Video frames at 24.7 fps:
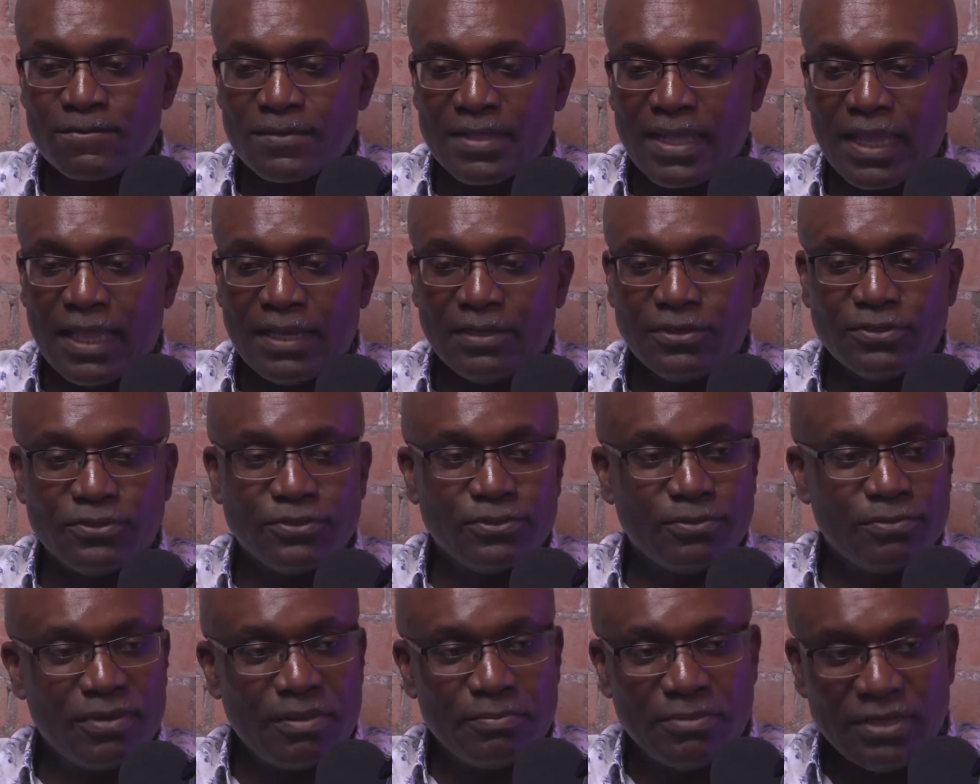And
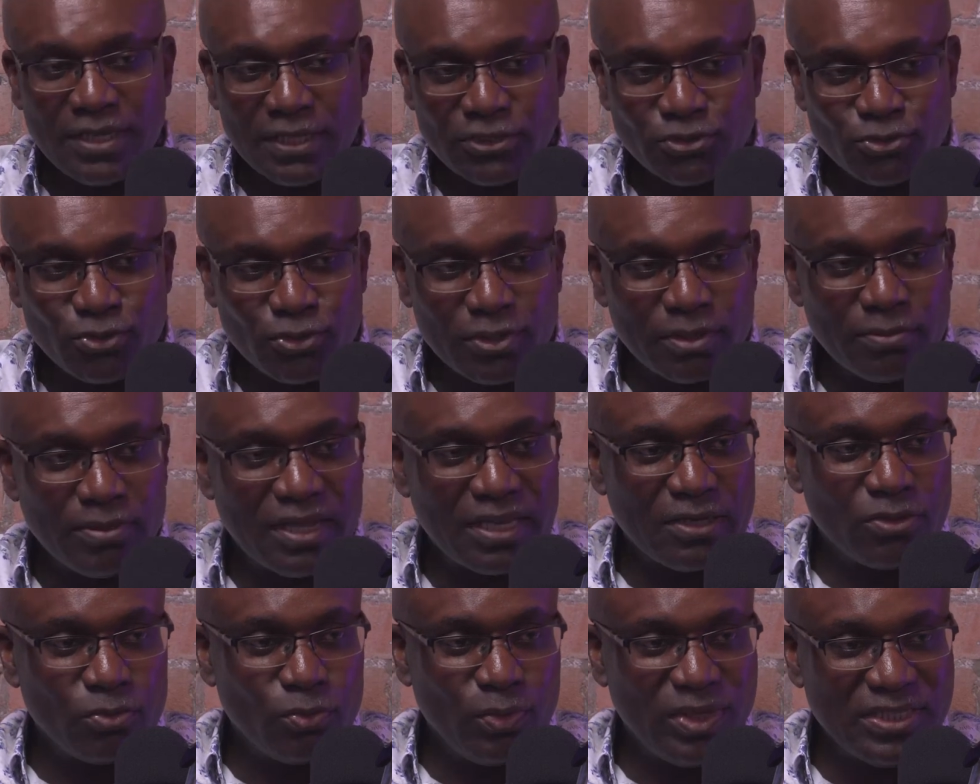remember, they talk
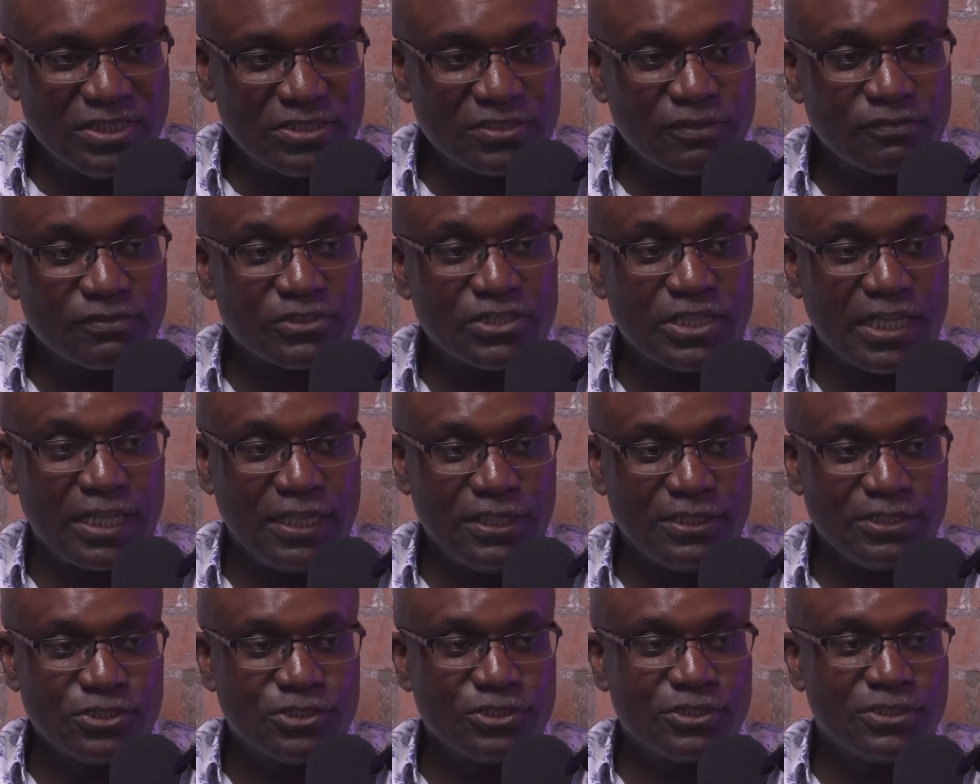about the winds of
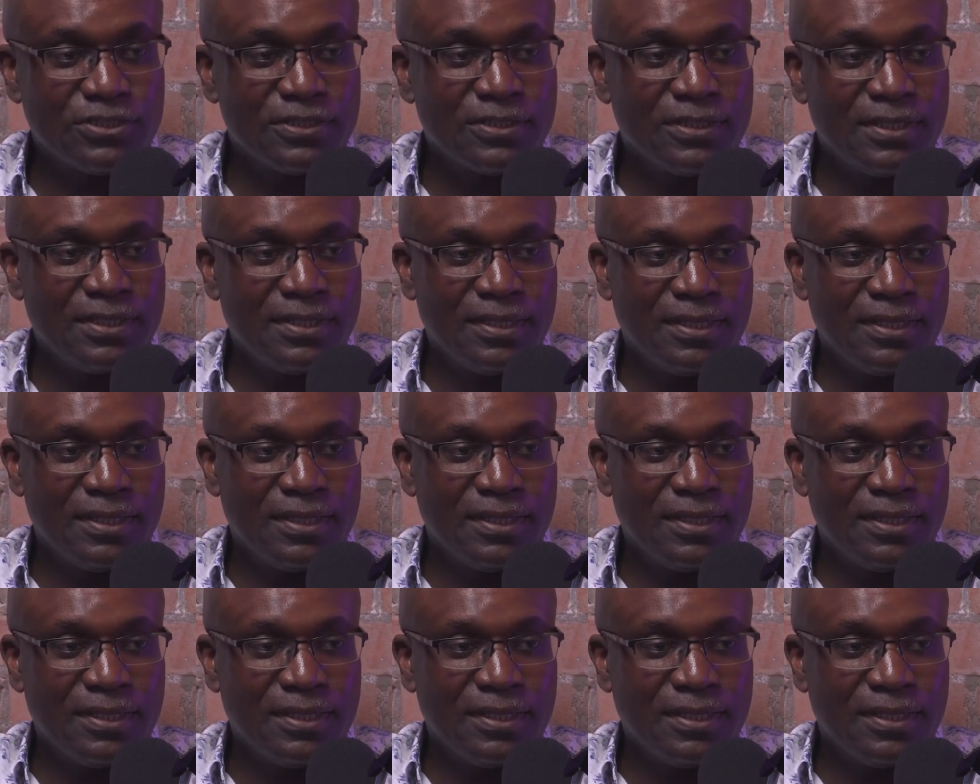change,